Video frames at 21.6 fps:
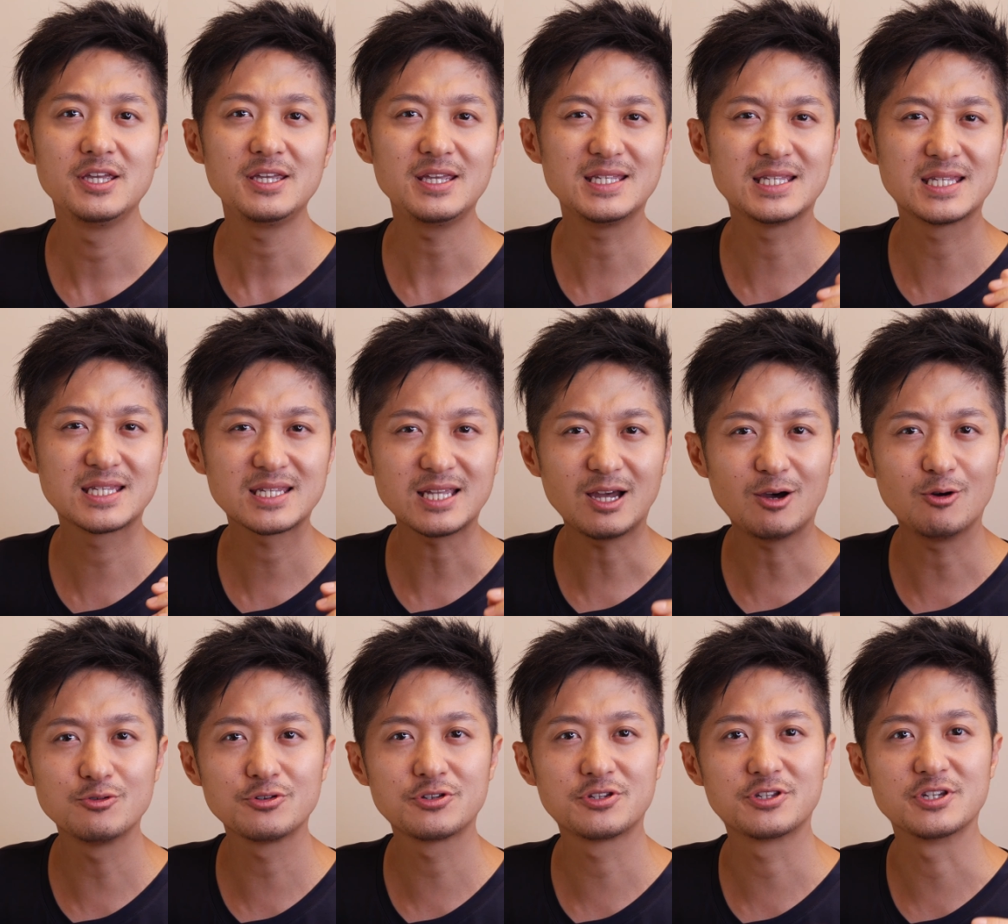It
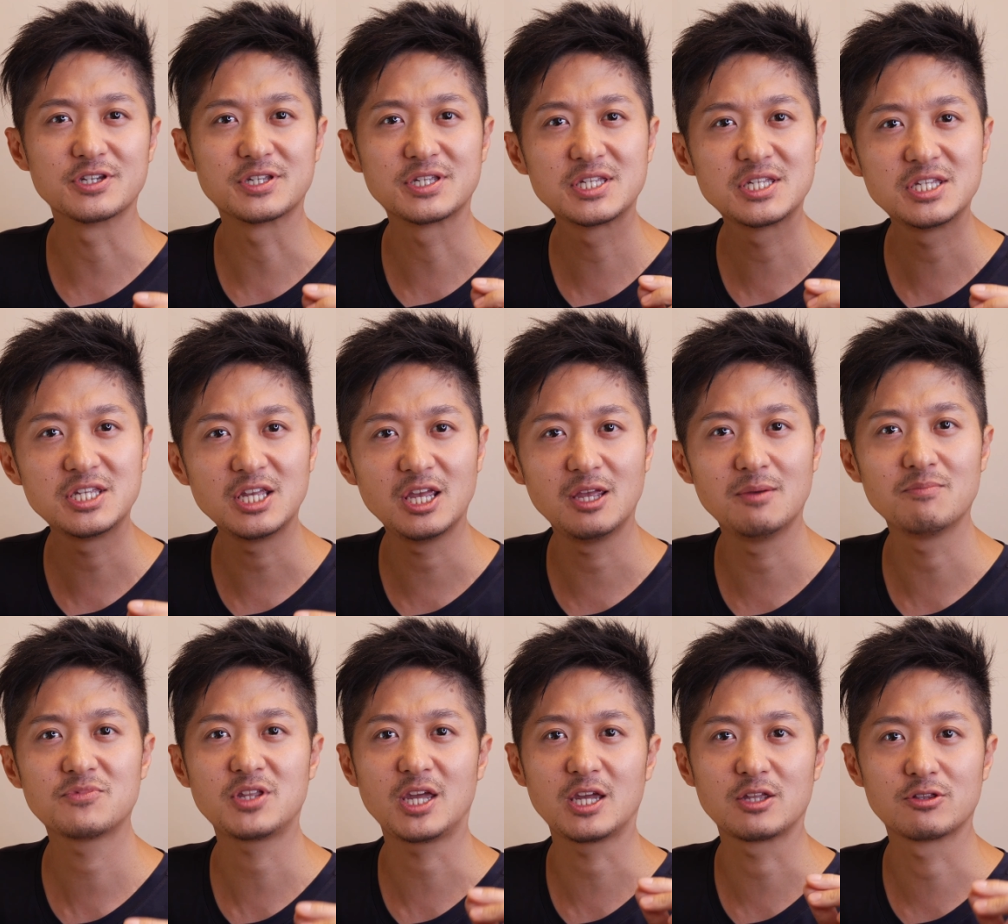sounds the
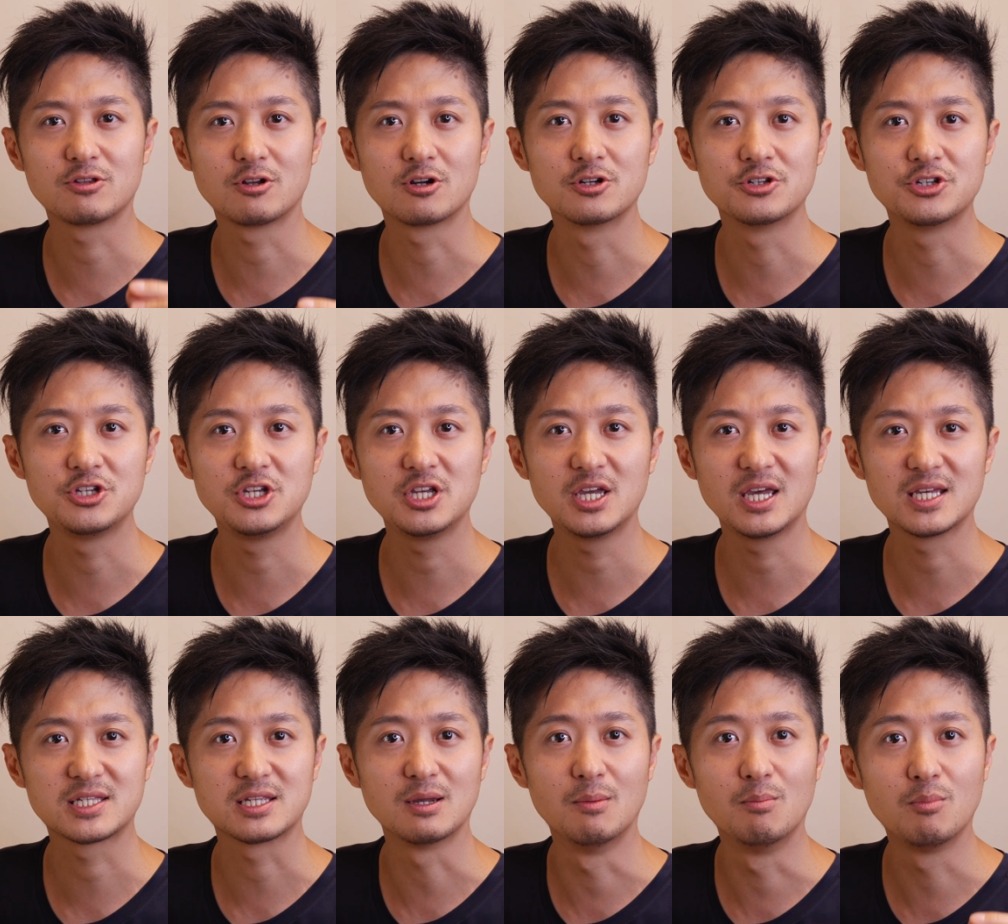same technology
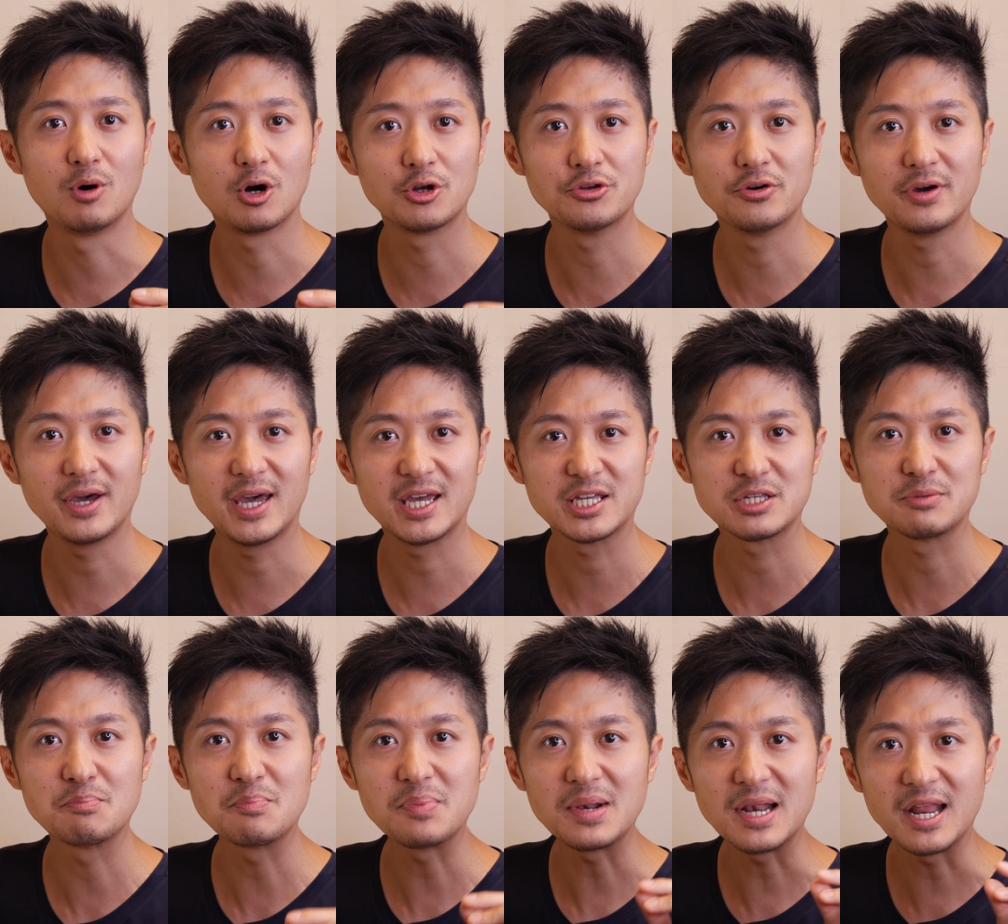as the Model S
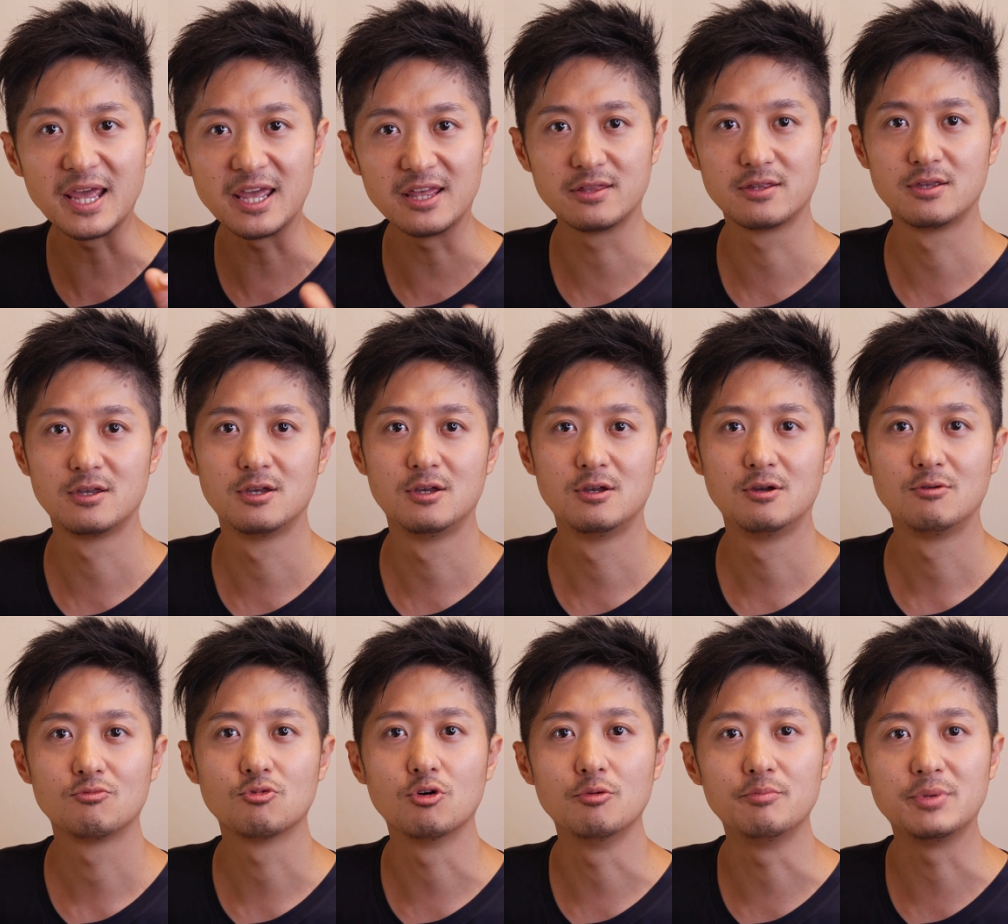Plaid
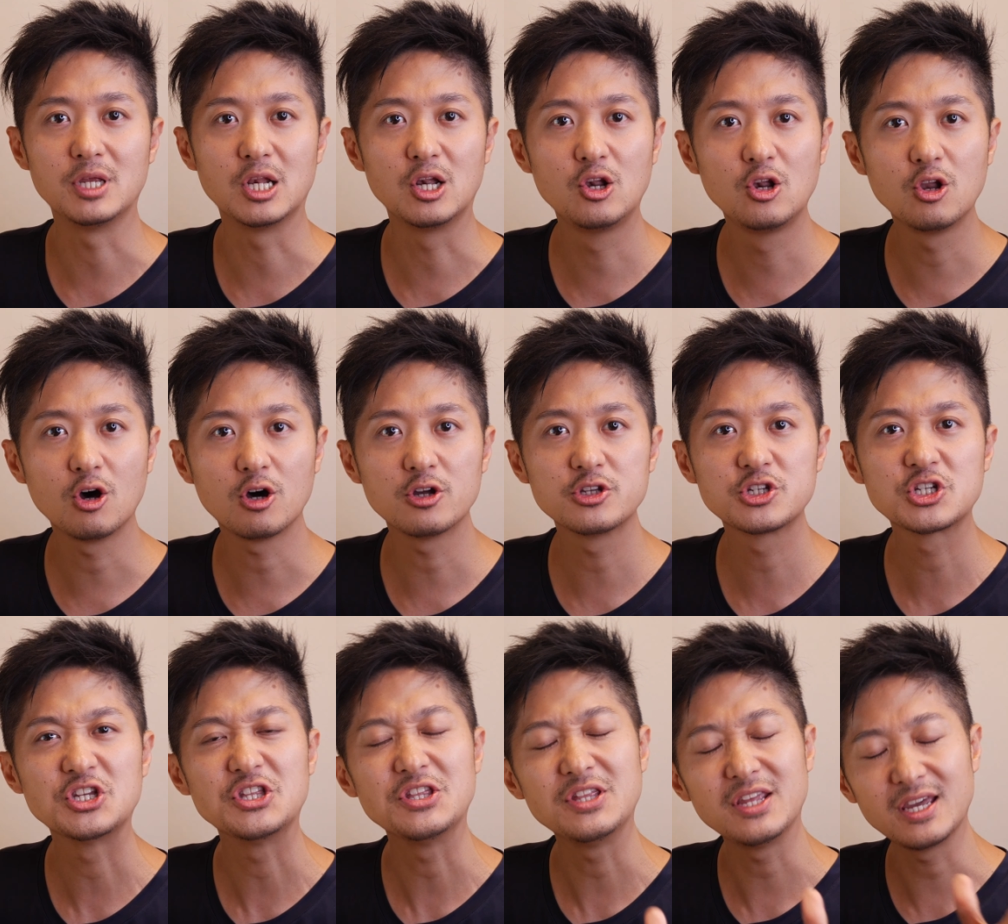will be
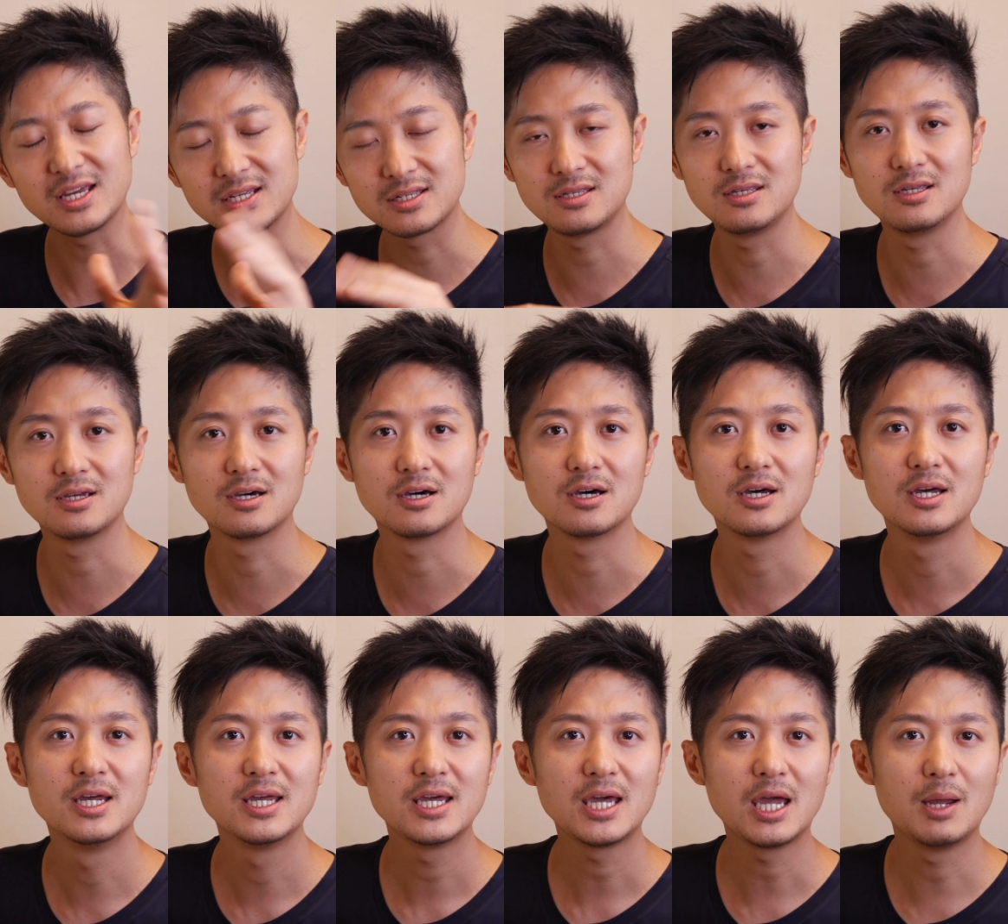launched next year
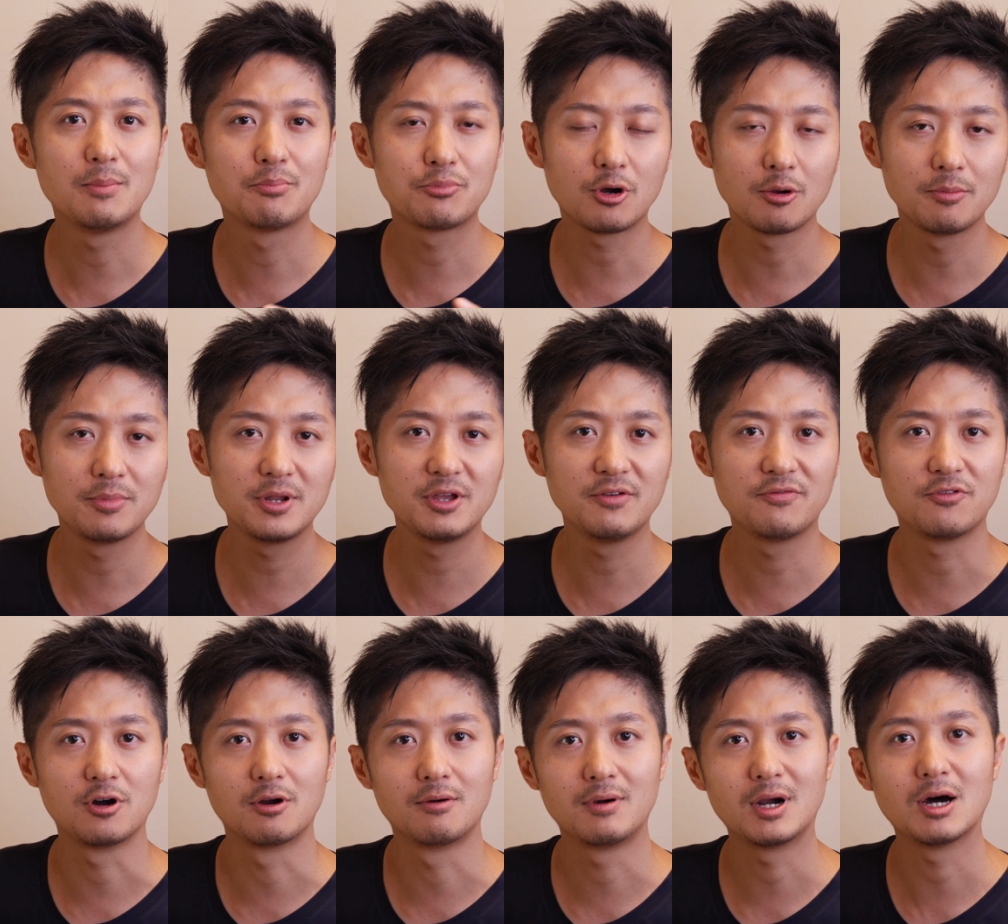and probably
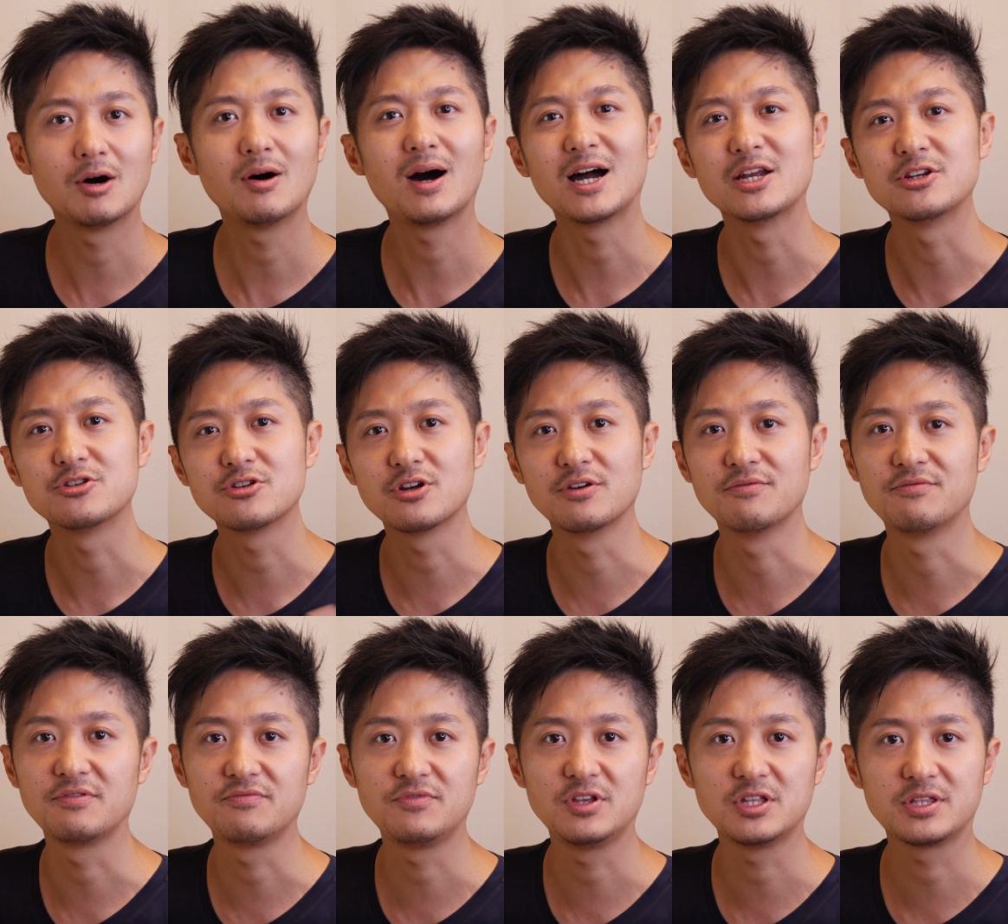for around
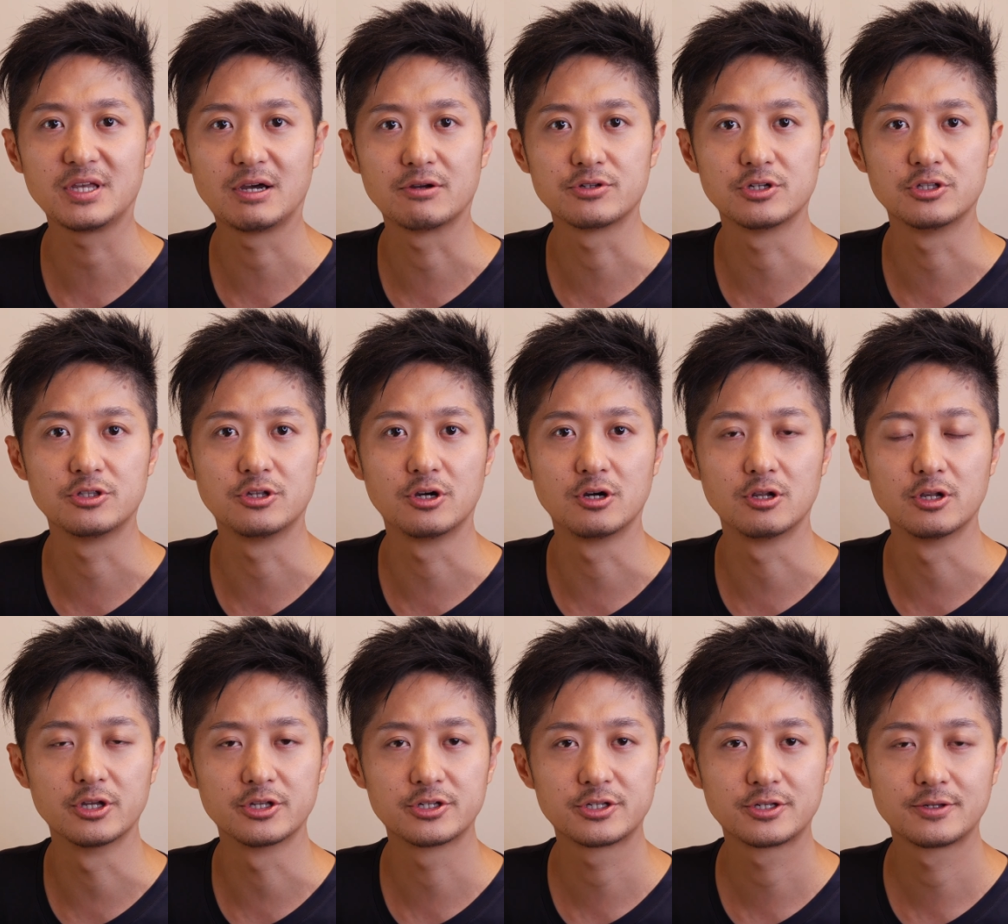
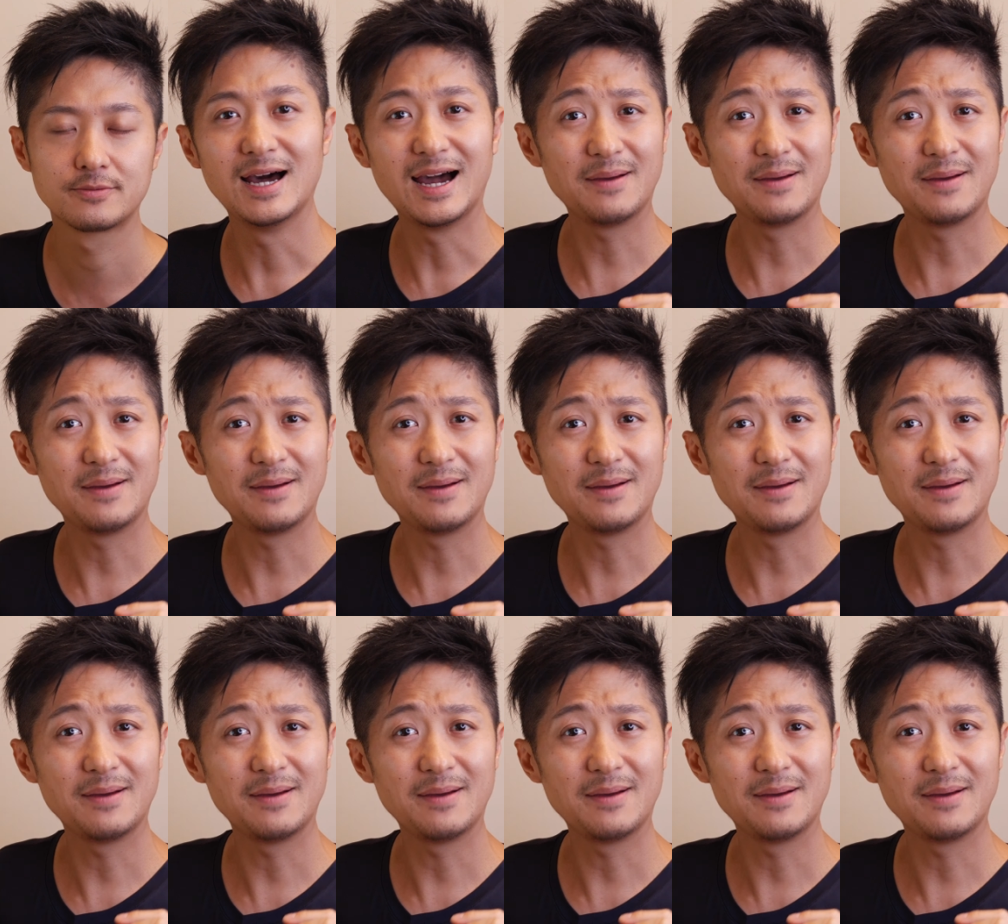$150,000.